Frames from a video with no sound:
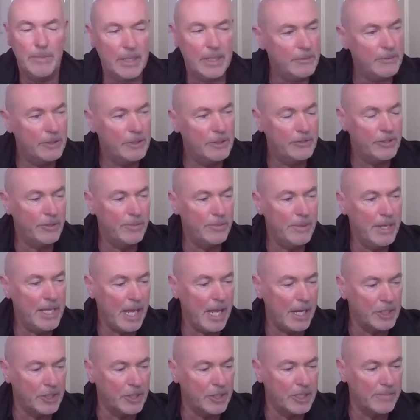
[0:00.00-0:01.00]
But to me,
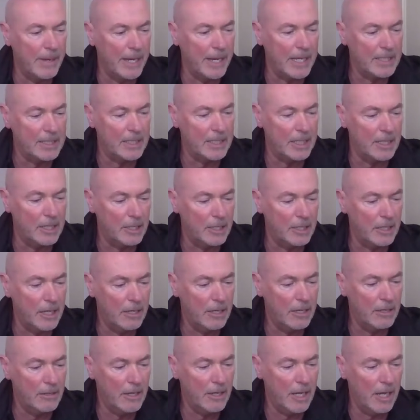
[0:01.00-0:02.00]
that just makes
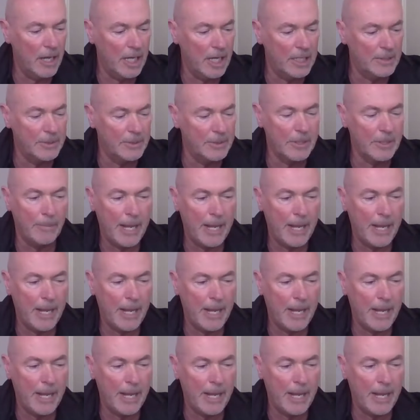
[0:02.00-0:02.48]
I suppose,